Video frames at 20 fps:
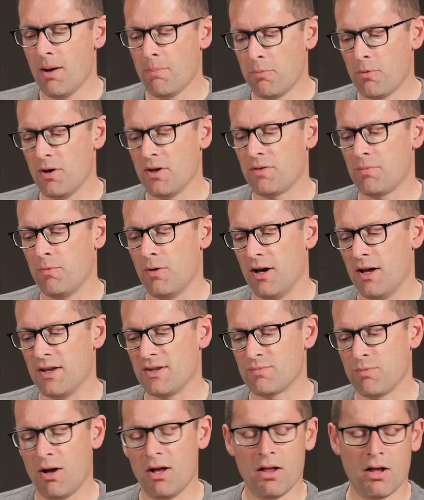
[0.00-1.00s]
up with
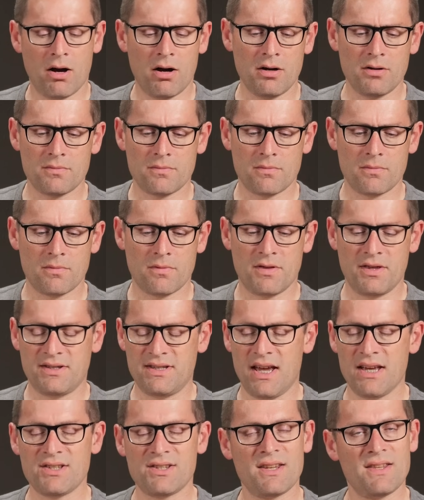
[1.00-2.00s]
was, well, the
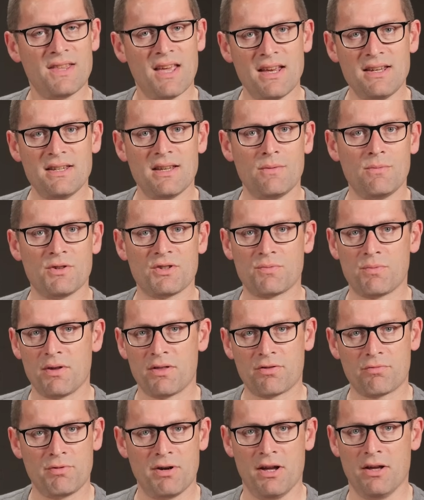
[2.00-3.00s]
testing they did was
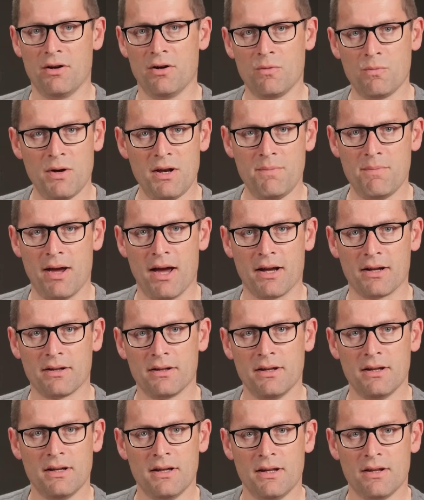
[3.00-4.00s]
with 300 Win Mag.
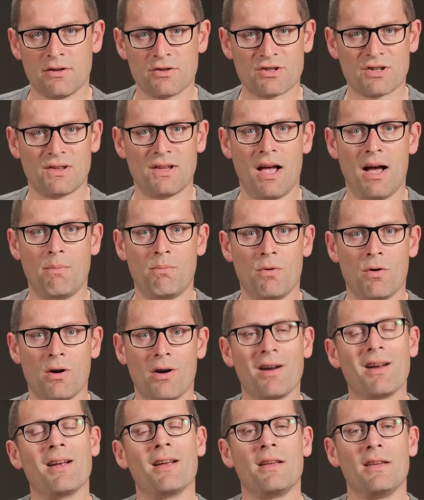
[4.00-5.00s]
There's a lot
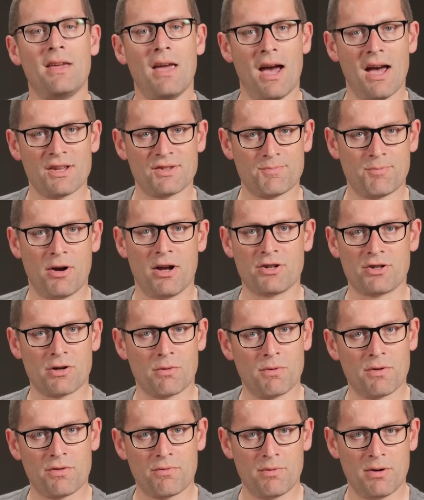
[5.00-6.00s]
more gas
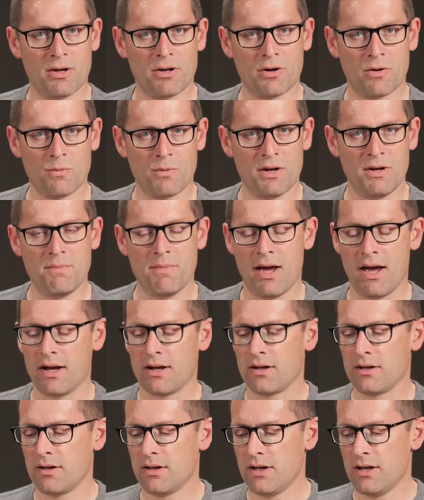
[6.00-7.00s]
pressure with 300 Win
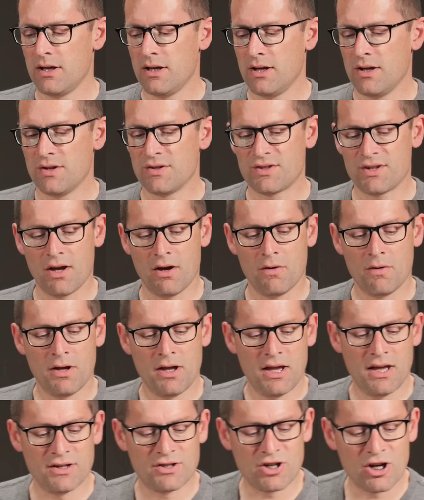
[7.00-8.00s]
Mag. So
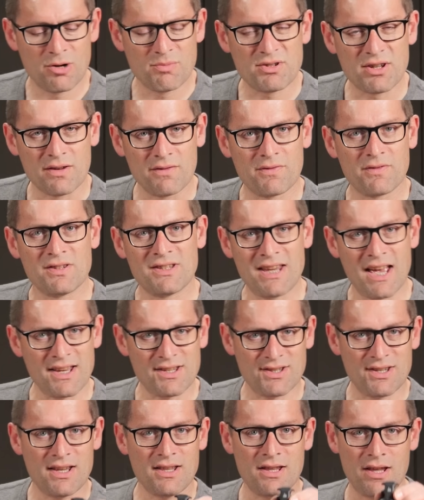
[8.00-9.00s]
in terms of
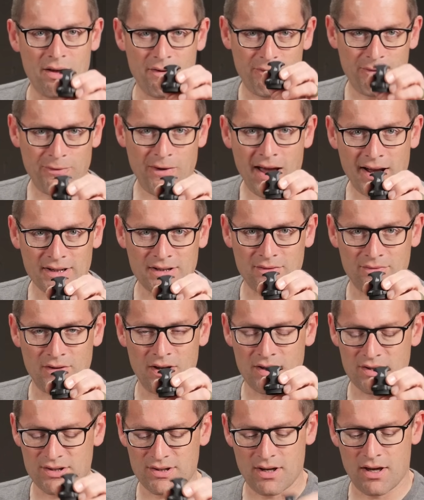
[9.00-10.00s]
testing the
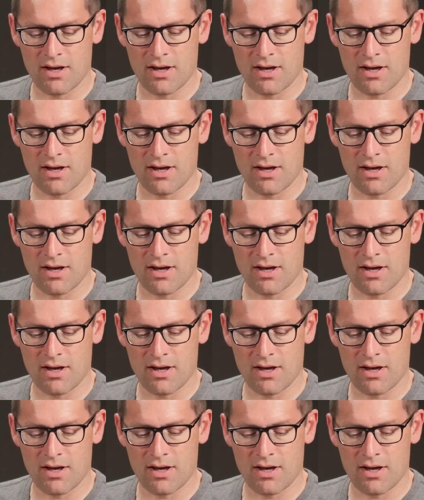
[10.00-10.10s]
effectiveness